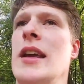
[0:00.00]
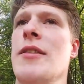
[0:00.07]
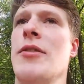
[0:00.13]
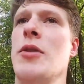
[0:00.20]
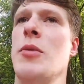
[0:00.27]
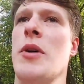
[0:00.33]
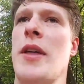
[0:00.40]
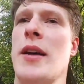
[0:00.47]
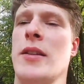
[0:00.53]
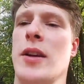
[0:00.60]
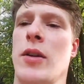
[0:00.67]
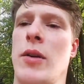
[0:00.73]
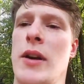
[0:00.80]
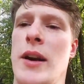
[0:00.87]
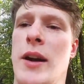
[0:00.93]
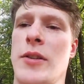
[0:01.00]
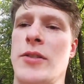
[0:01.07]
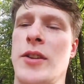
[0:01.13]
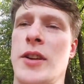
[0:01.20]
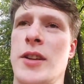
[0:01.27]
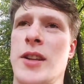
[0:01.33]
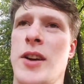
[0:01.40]
even without the
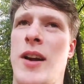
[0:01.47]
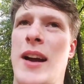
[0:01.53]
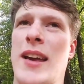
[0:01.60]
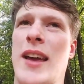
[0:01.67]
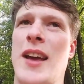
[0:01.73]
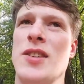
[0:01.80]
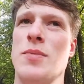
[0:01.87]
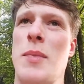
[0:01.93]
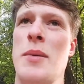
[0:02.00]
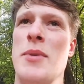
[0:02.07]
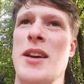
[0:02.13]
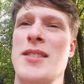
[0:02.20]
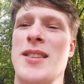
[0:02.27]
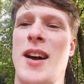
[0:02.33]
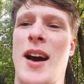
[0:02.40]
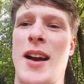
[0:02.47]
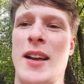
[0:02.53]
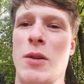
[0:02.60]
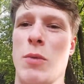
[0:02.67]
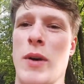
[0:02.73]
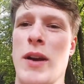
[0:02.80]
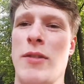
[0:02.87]
greenhouse sitting there, I catch maybe a
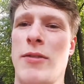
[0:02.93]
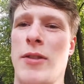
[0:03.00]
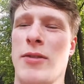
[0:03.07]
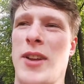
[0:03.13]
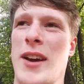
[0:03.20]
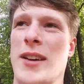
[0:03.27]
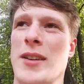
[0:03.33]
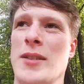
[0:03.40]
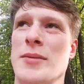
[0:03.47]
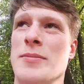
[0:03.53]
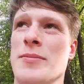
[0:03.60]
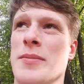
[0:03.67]
tiny whiff of, like,